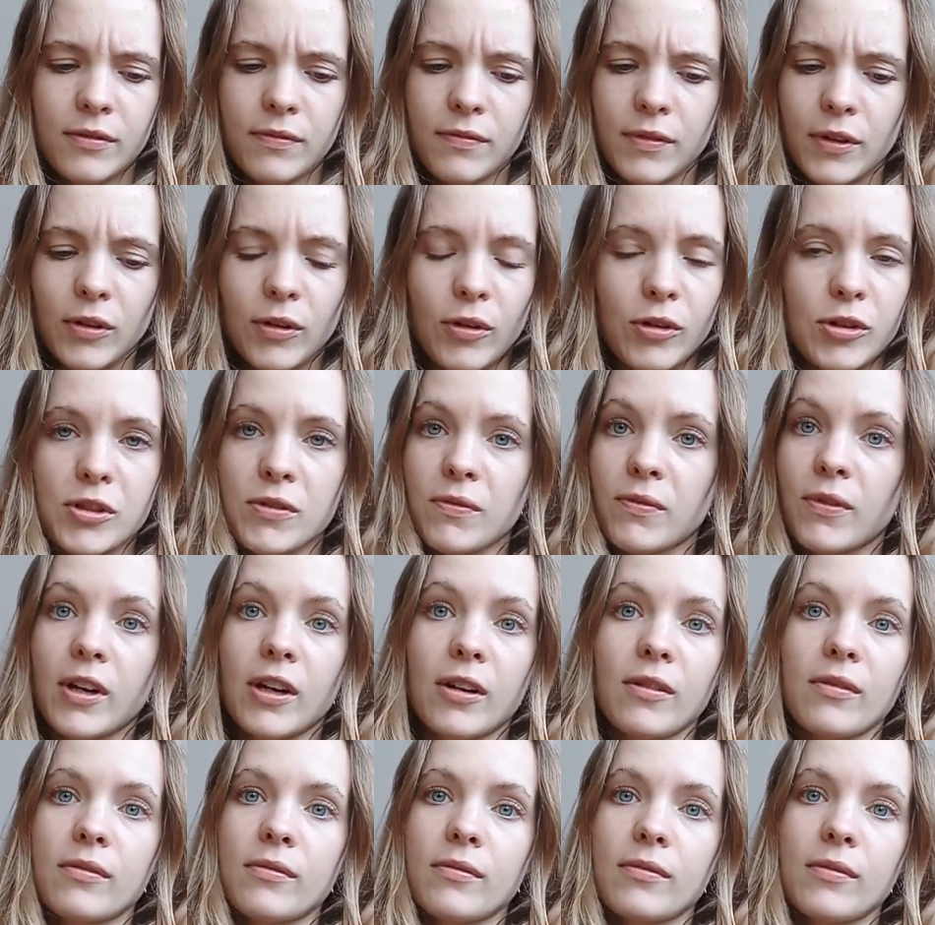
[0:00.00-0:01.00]
philosopher,
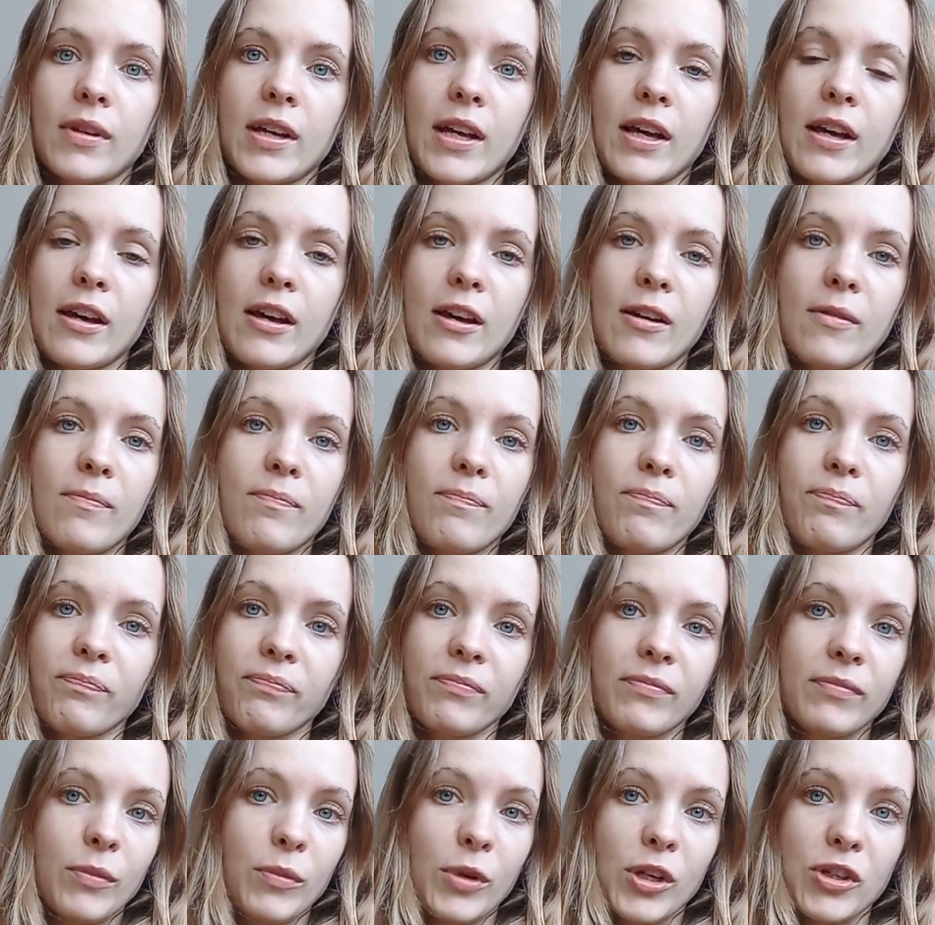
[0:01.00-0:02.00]

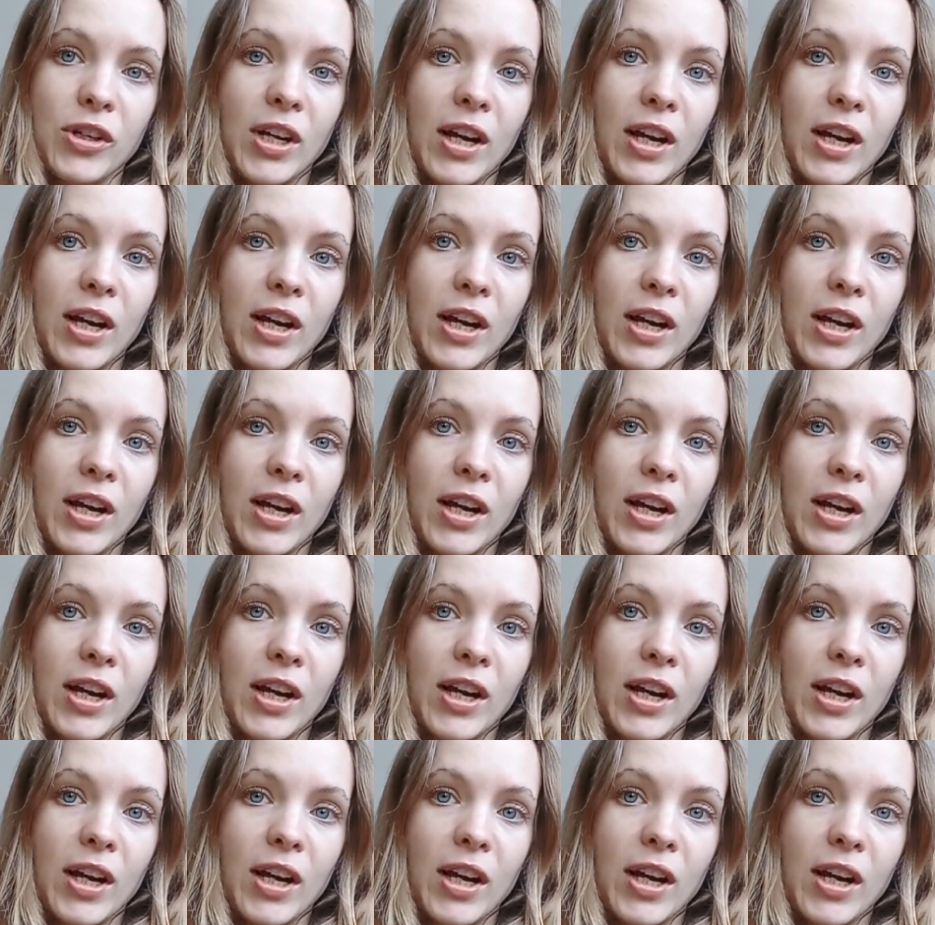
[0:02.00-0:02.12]
which